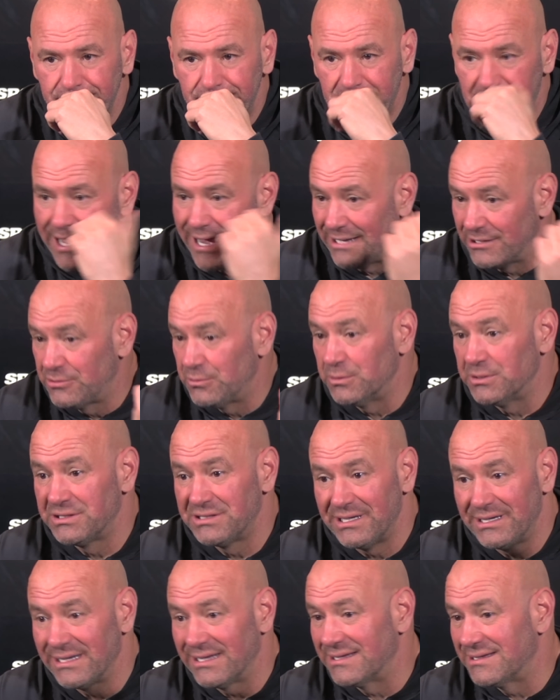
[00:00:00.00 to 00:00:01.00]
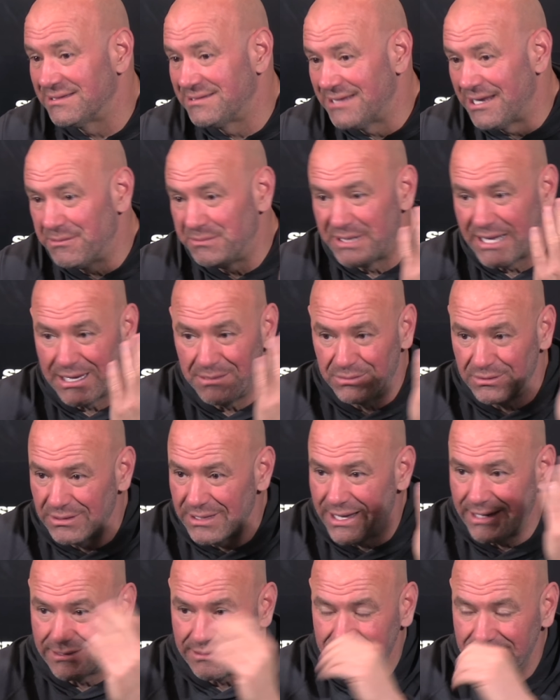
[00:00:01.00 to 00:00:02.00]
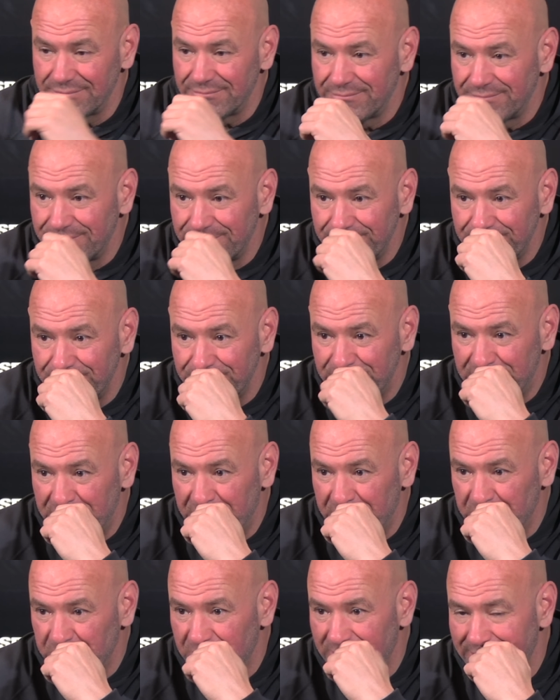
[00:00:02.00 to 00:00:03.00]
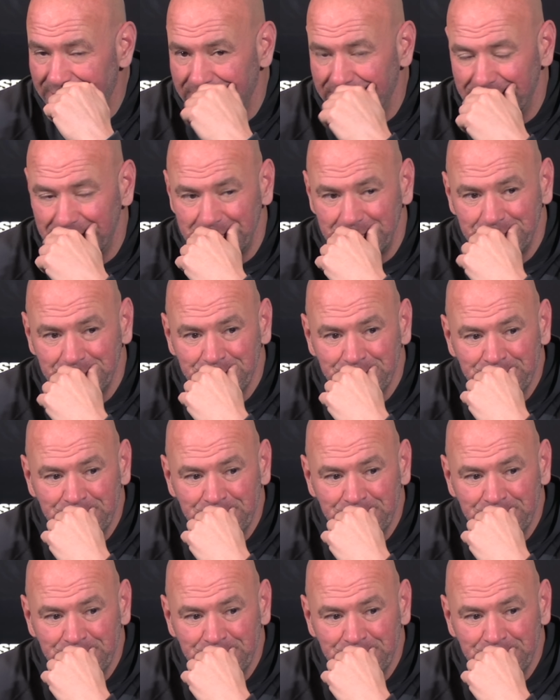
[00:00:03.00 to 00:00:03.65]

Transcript: guys who were sitting at the same table had it the other way, and